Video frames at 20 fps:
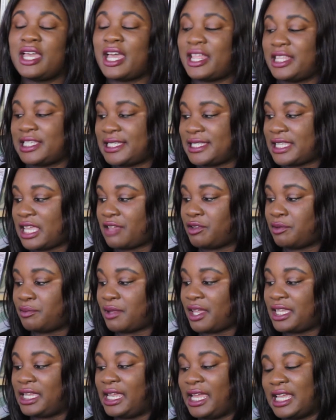And this is Heavy
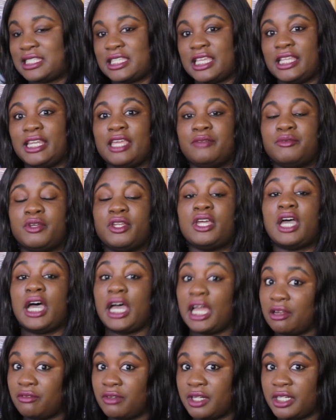by Kiese Layman.
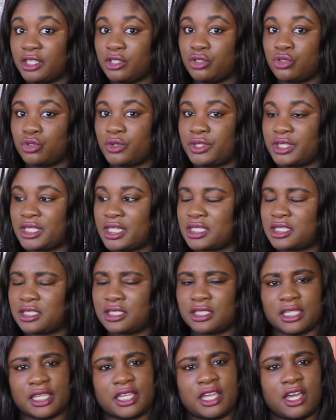I really enjoyed
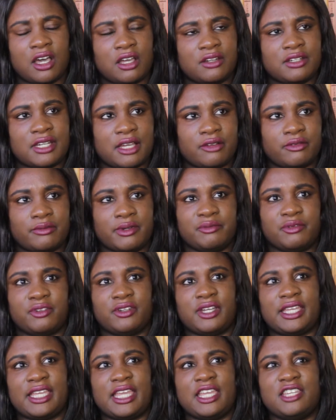this. I can't now remember
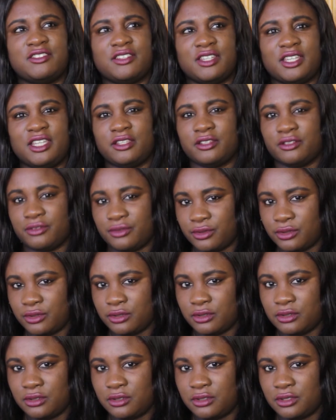what I gave it, either
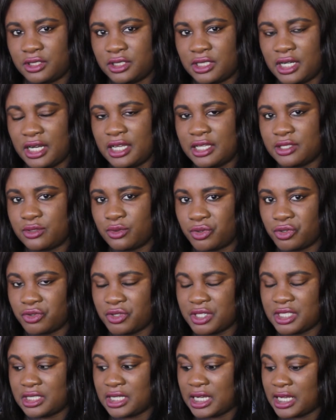4 stars or
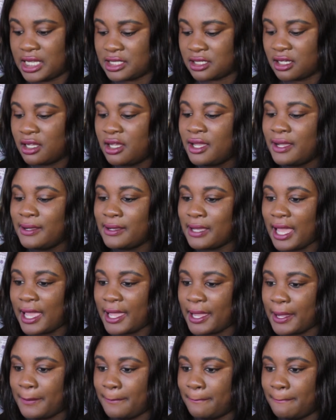3 stars.
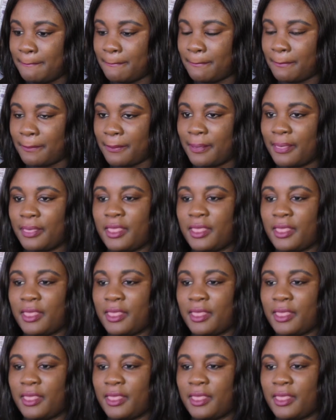I